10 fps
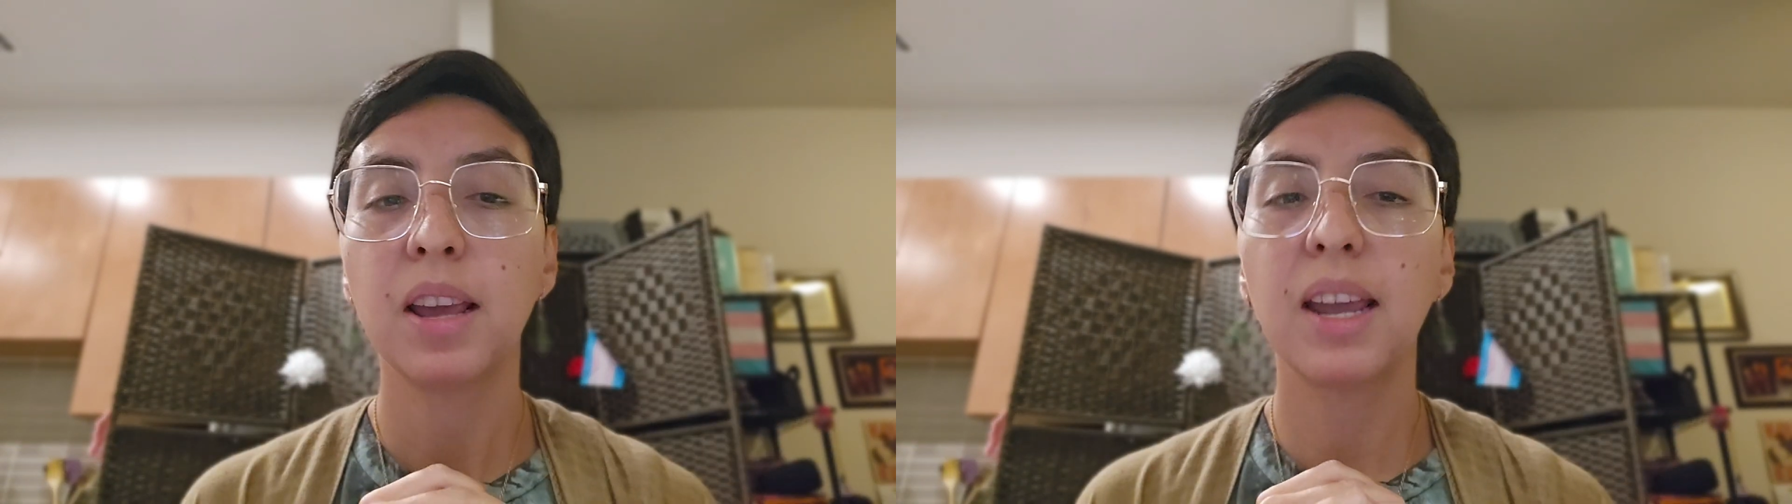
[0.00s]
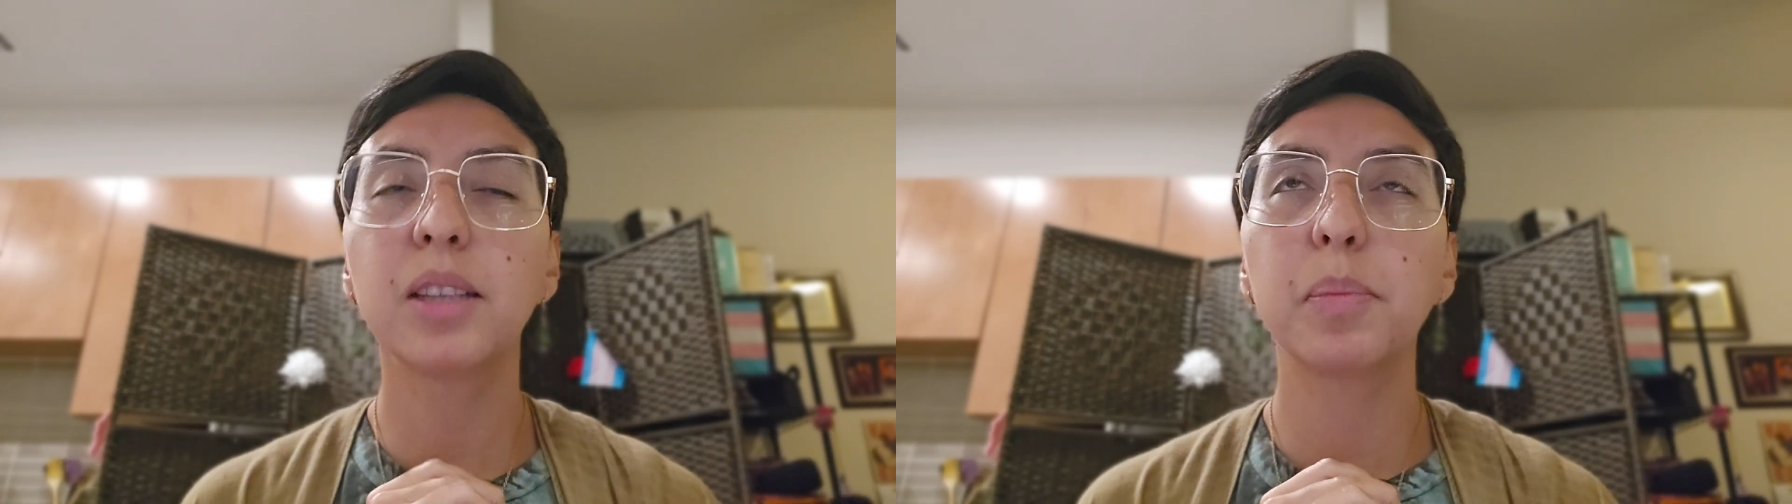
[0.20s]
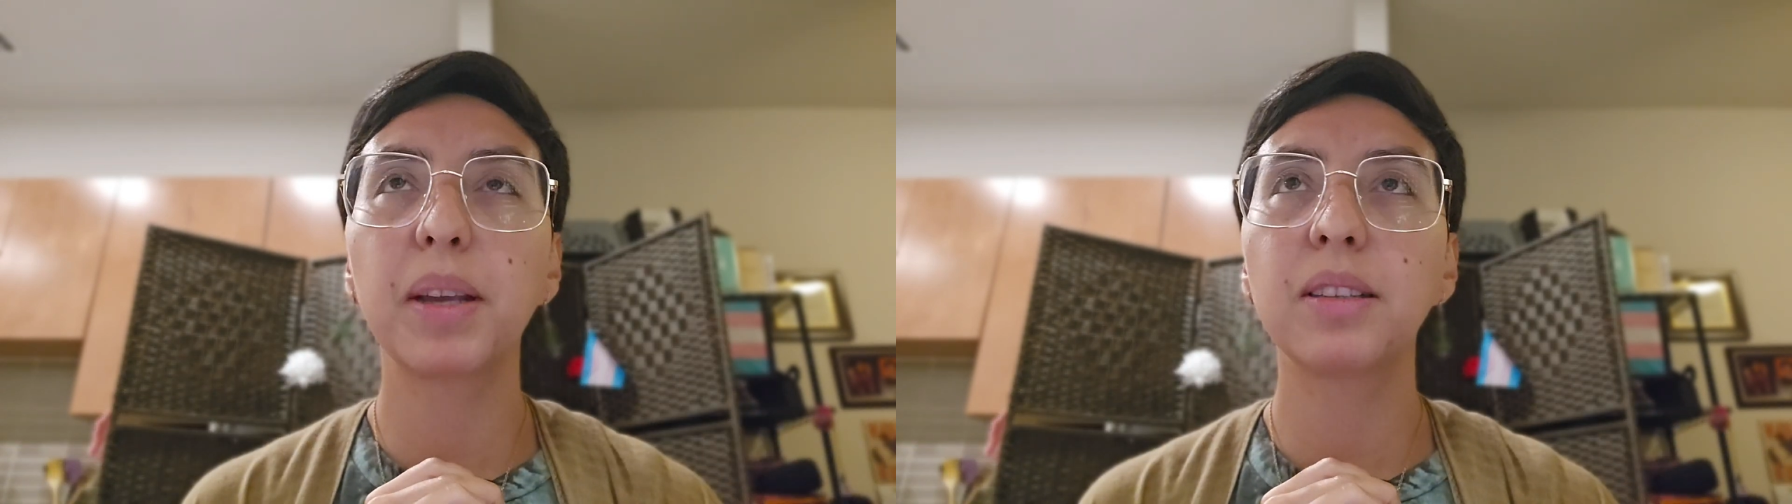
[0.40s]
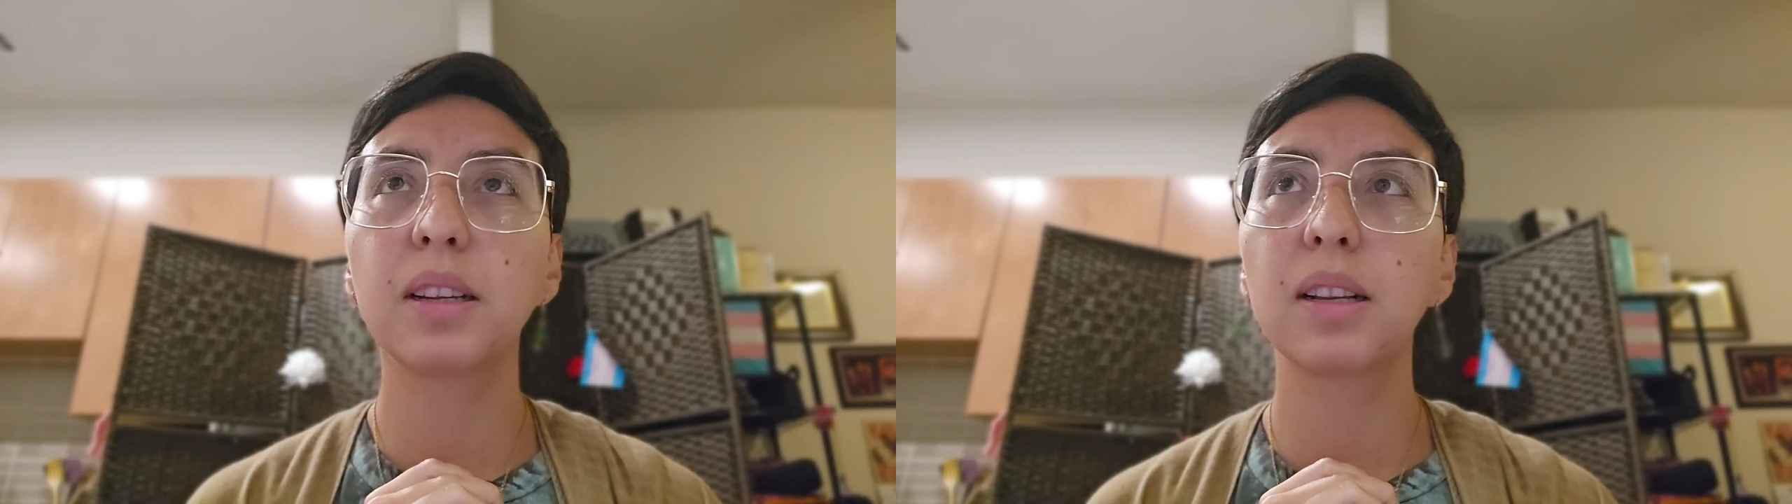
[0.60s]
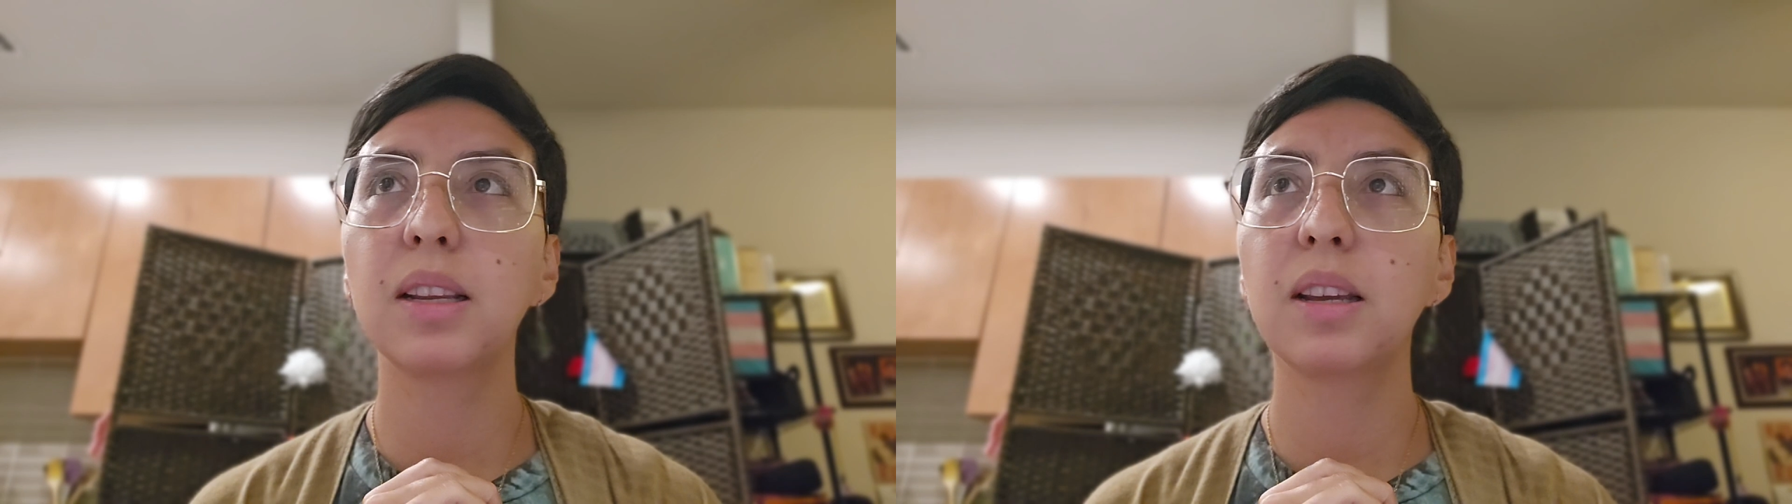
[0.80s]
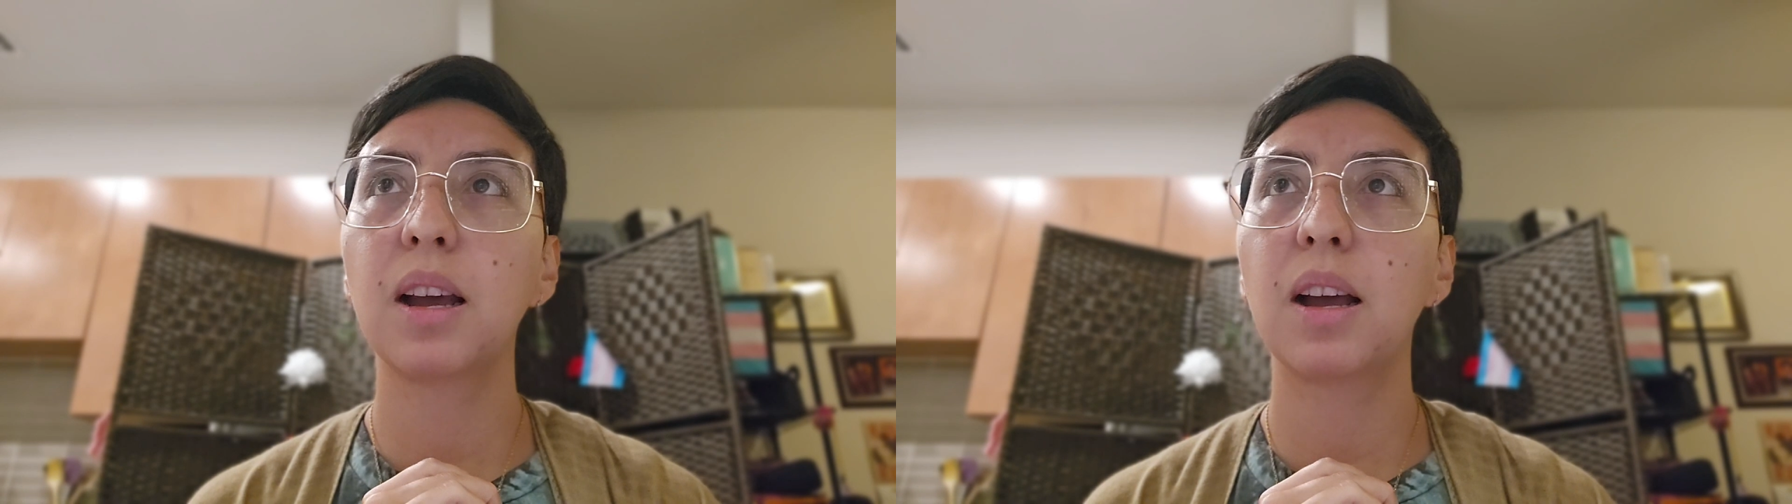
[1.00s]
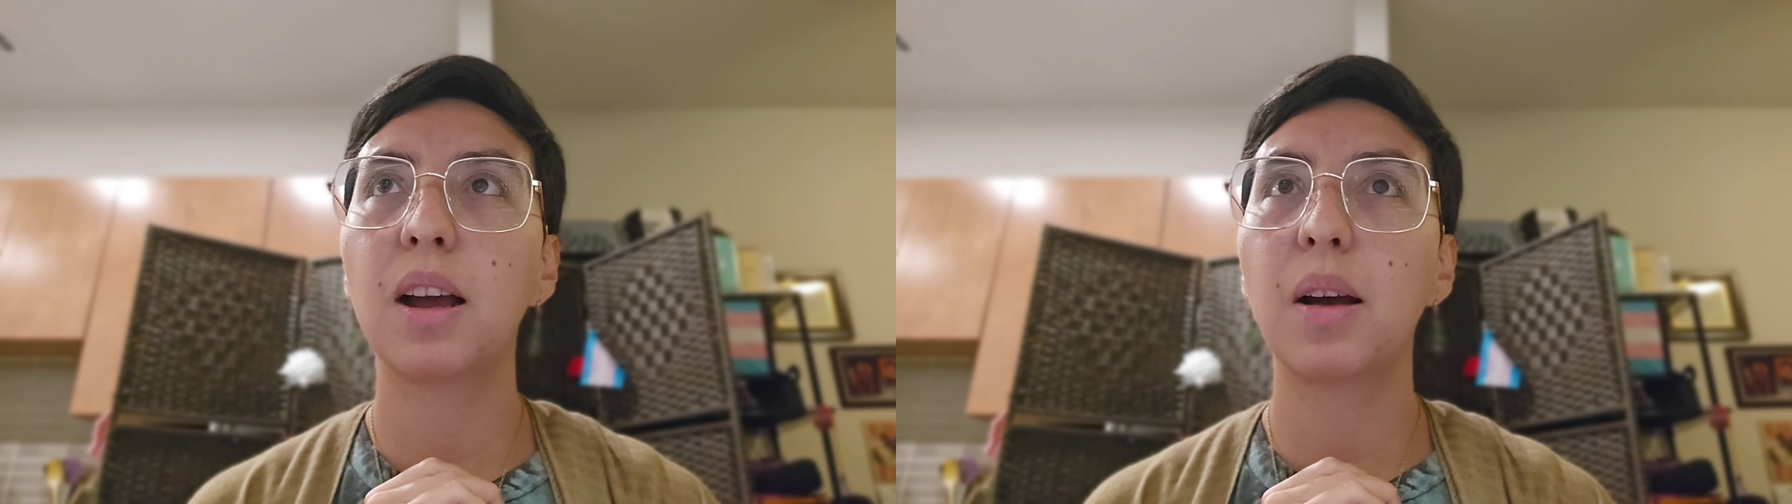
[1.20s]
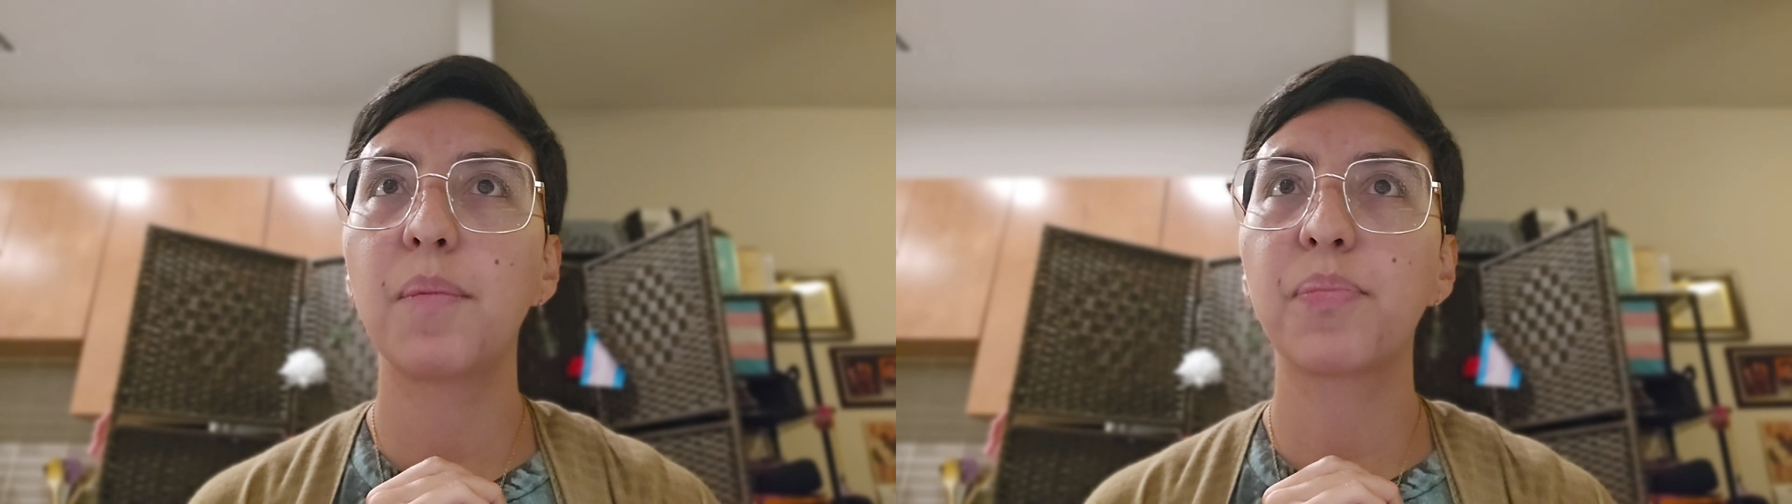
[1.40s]
It's basically
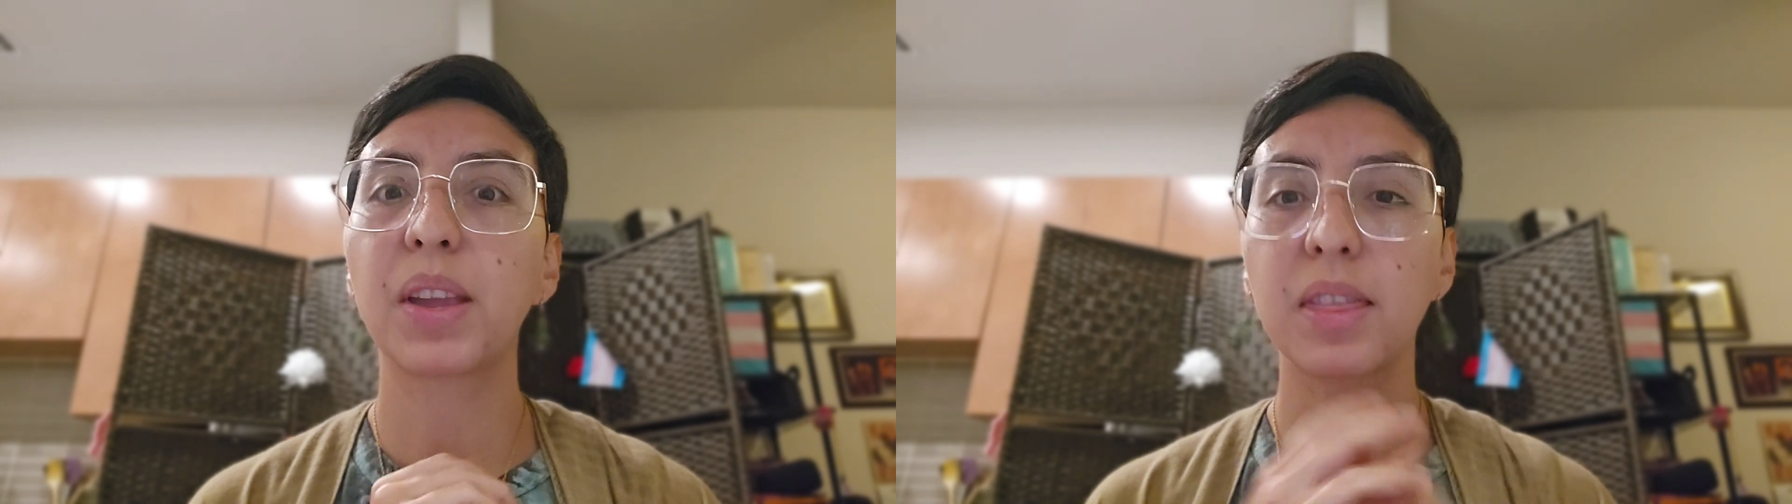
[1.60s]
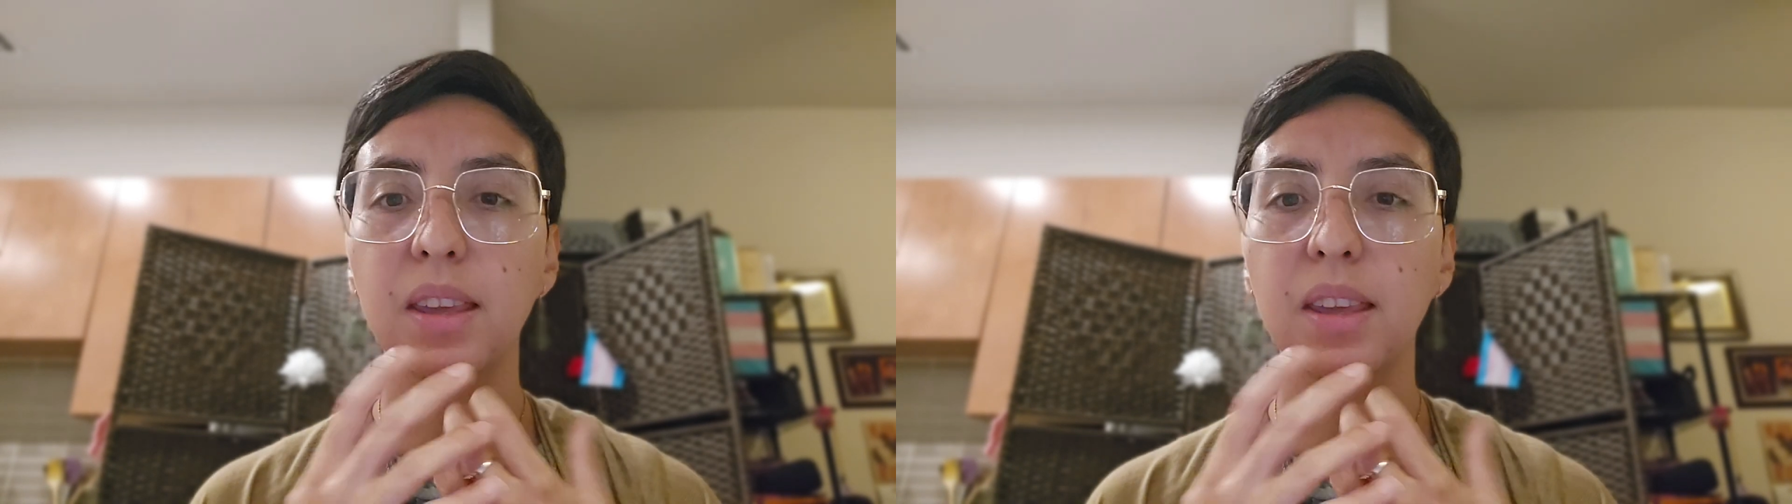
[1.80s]
a